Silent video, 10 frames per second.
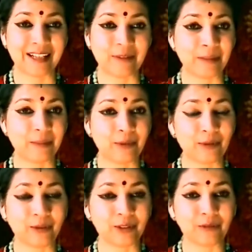He was a
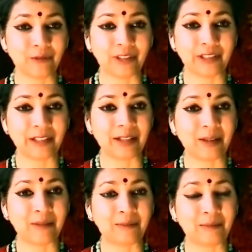
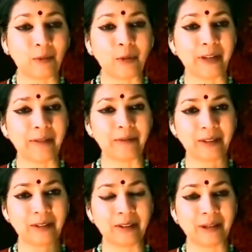beautiful boy
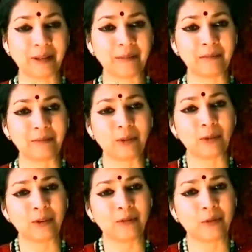with a
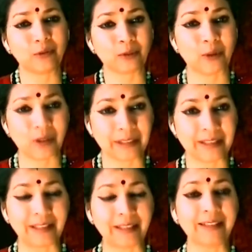lot of good
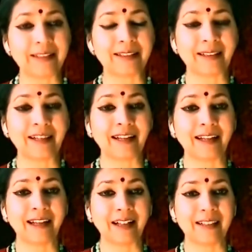qualities,
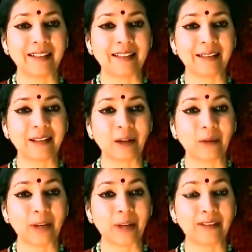and his
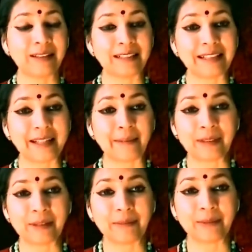parents
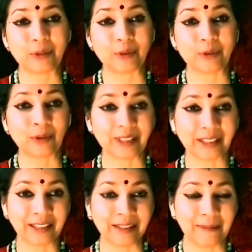named him
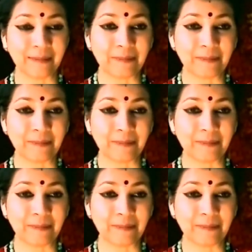Gunnidhi.